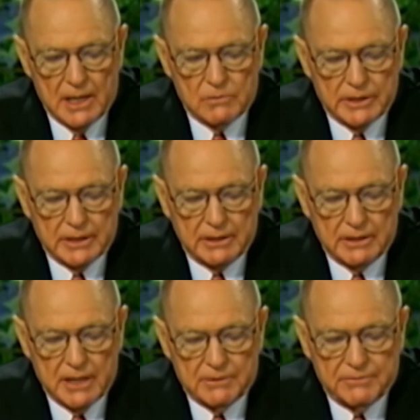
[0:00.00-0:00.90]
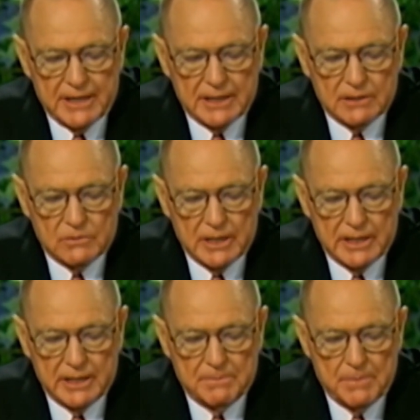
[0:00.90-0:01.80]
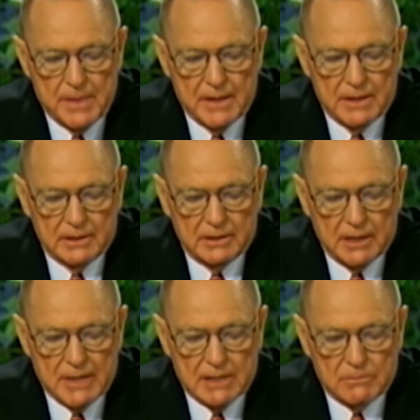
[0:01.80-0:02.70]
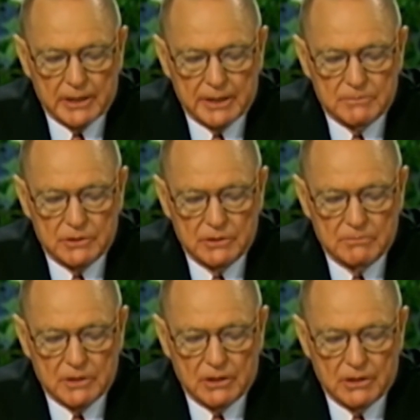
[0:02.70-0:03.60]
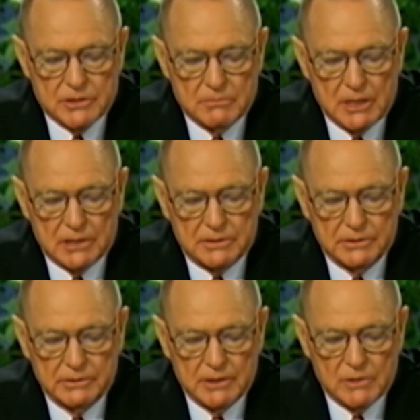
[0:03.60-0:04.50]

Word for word: And when they could not find a way, they might bring him to him because of the multitude.